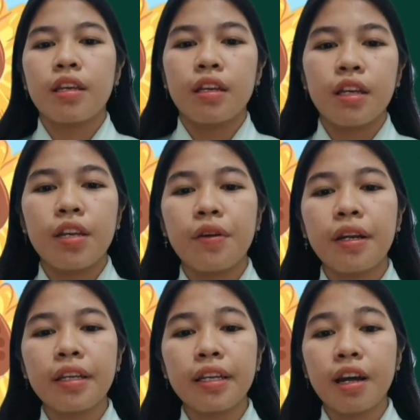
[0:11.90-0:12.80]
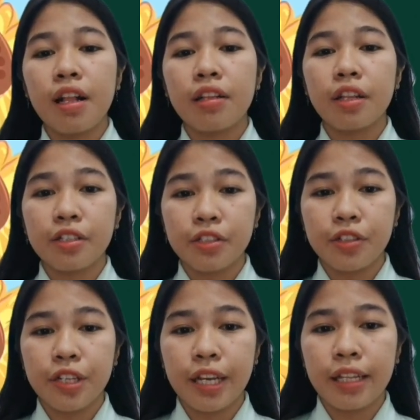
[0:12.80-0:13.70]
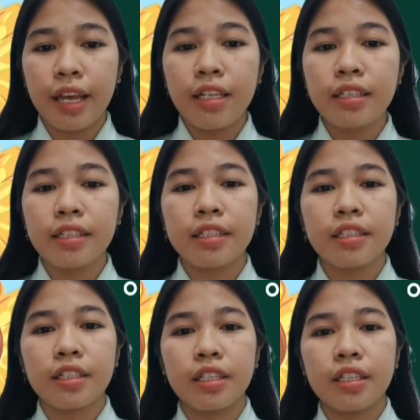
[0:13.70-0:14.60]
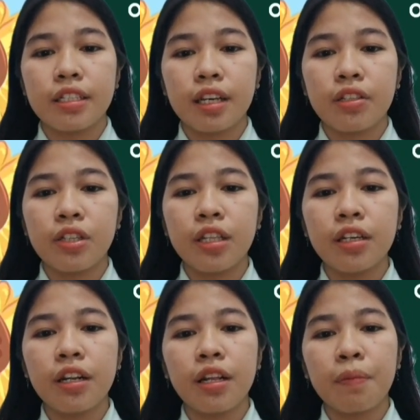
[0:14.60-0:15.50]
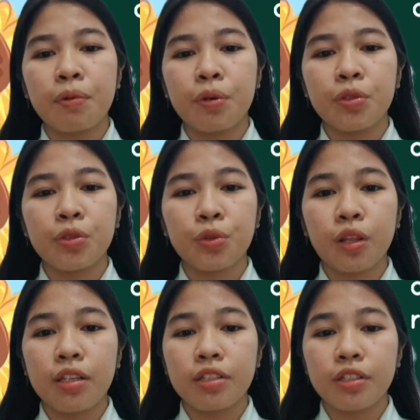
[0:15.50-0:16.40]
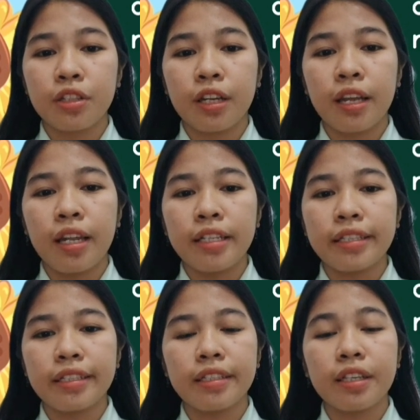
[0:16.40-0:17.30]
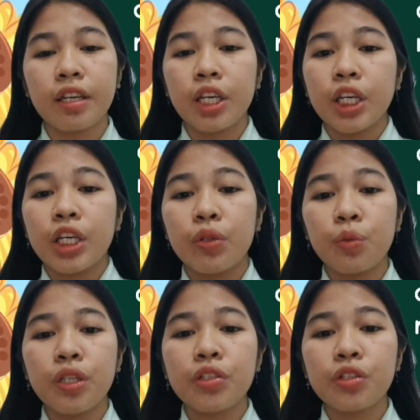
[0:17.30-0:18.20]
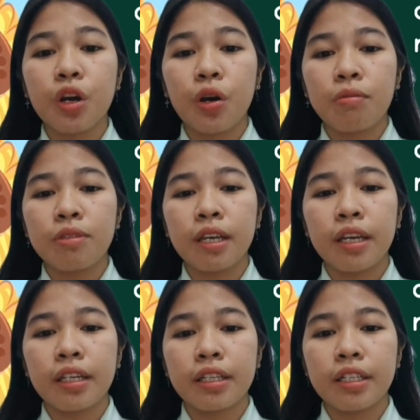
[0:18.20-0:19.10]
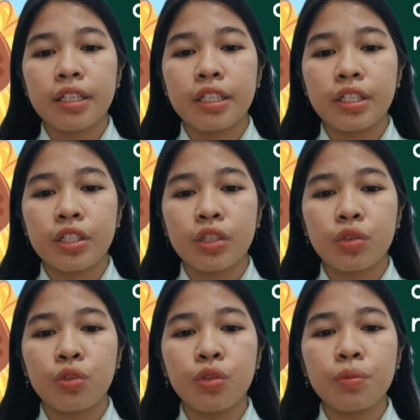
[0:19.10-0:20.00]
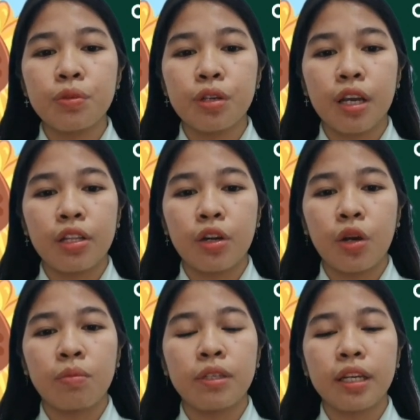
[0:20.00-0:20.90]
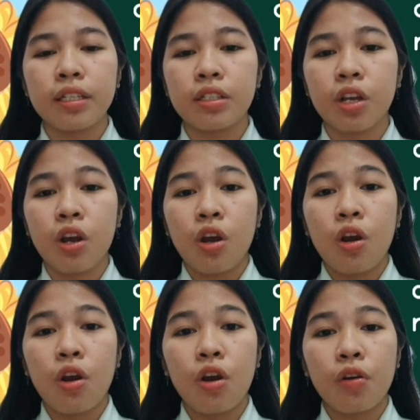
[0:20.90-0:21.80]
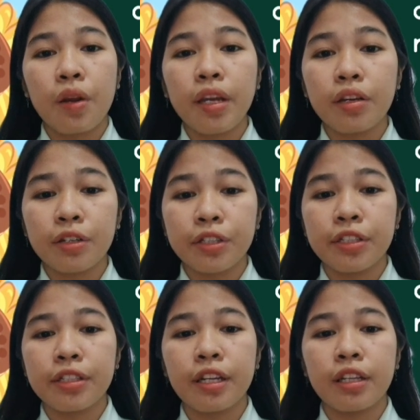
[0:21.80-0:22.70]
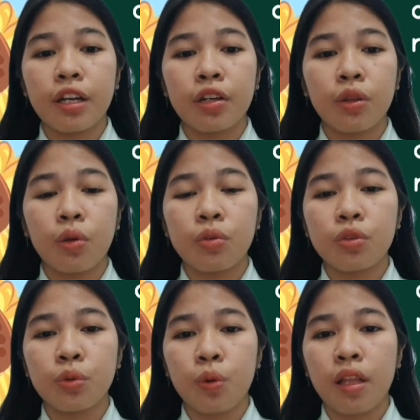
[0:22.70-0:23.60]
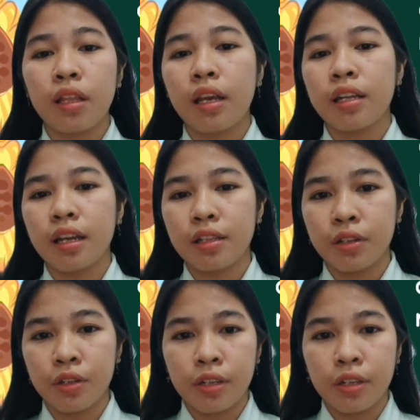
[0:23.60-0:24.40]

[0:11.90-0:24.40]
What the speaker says: Hierarchical clustering analysis is a general approach to cluster analysis in which the object is to group together objects or records that are close to one another.